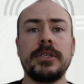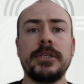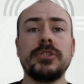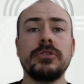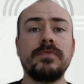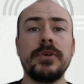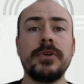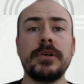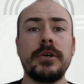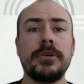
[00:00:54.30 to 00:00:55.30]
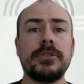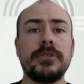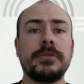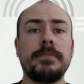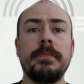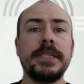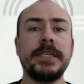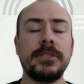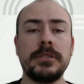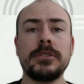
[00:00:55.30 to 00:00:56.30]
additional running costs,
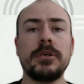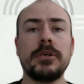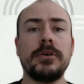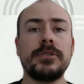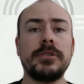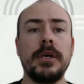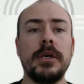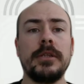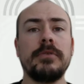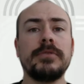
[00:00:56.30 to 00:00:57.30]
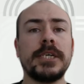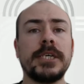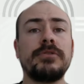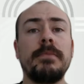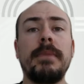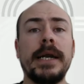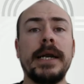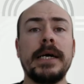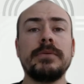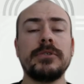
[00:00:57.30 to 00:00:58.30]
maintenance costs, those extra
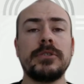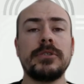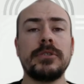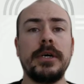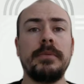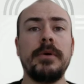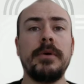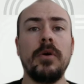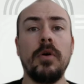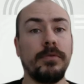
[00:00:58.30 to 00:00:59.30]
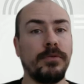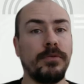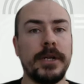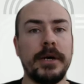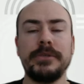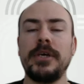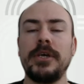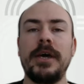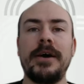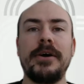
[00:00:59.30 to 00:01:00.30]
man hours or woman
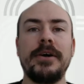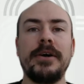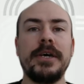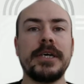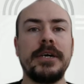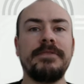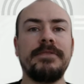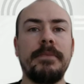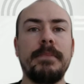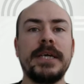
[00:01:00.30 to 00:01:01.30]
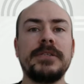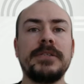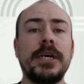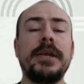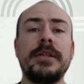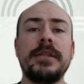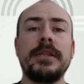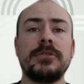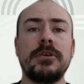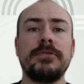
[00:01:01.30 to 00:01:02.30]
hours in kind of maintaining
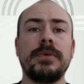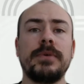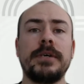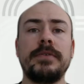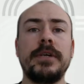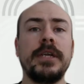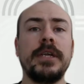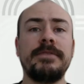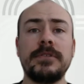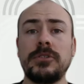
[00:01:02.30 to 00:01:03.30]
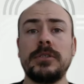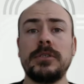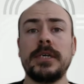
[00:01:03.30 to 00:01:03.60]
that software and even